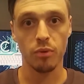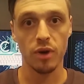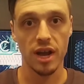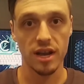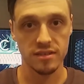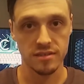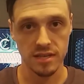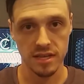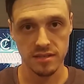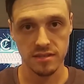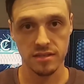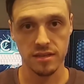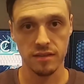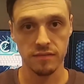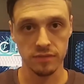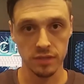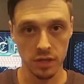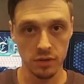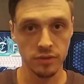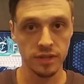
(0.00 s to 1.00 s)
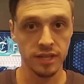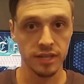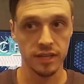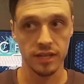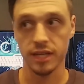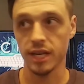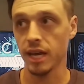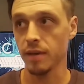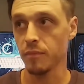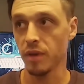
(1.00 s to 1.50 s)
processes have loaded
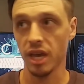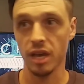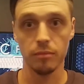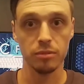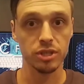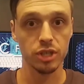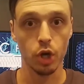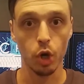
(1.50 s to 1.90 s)
and I'm able